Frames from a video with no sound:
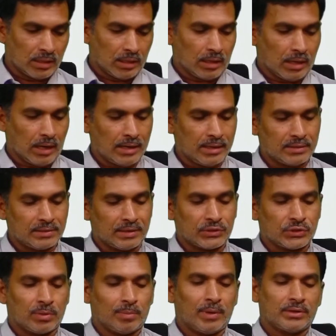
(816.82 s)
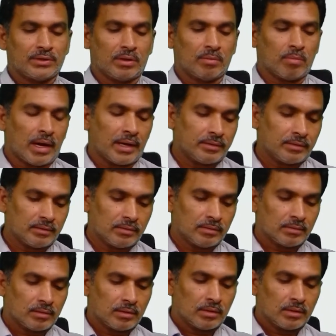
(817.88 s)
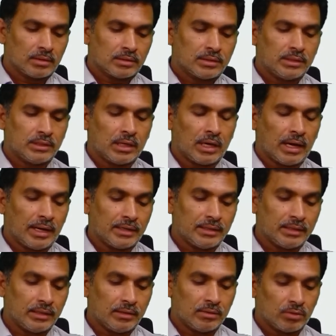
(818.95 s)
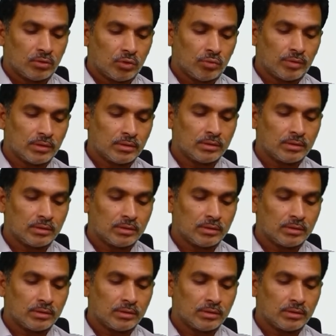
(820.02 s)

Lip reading: and is estimated by the cid over,